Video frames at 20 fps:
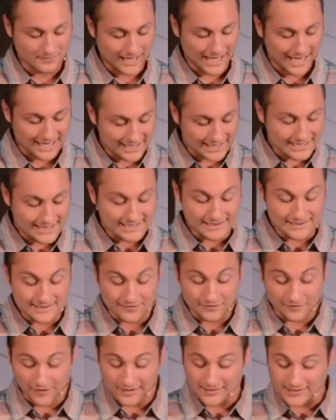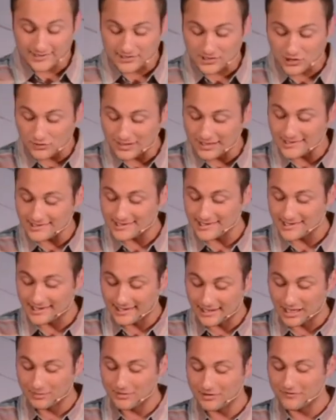Hannah needed to find students and
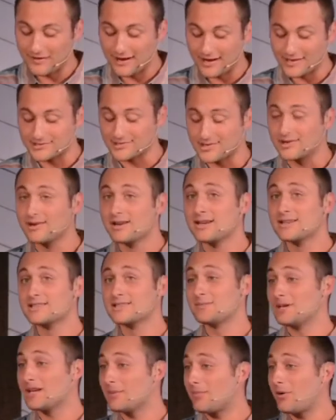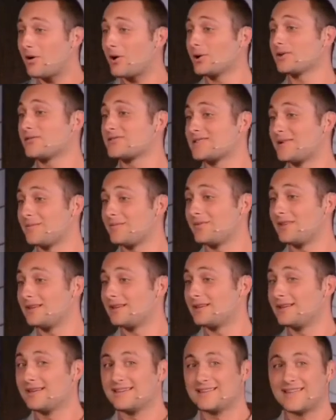a club advisor to be a part of
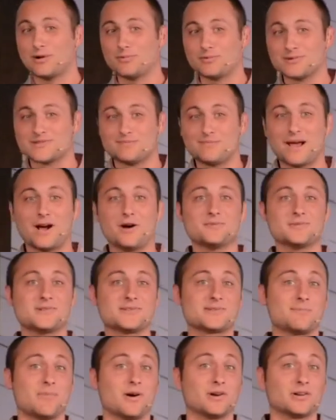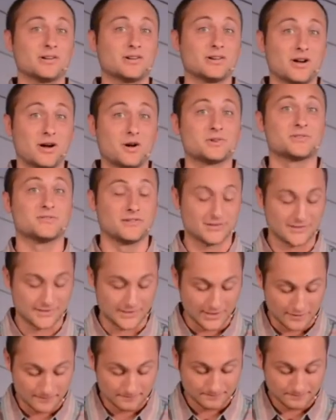something that was bound to spark
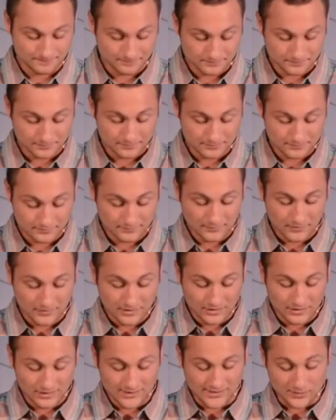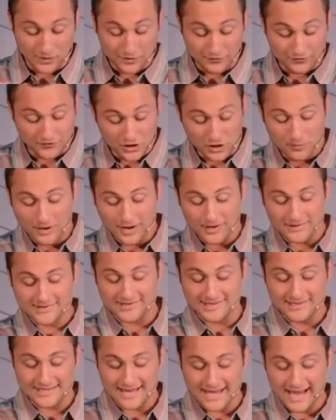controversy. So, a few
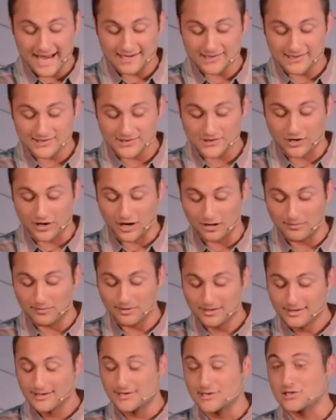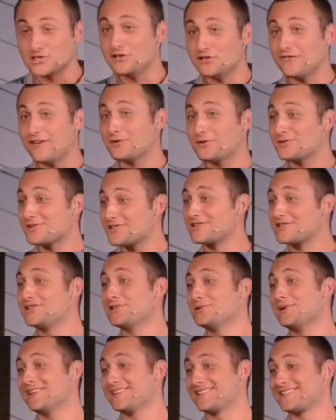months into Hannah's job, she found a
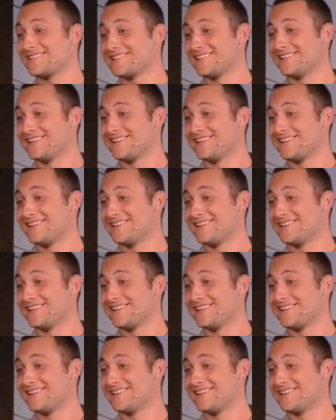student.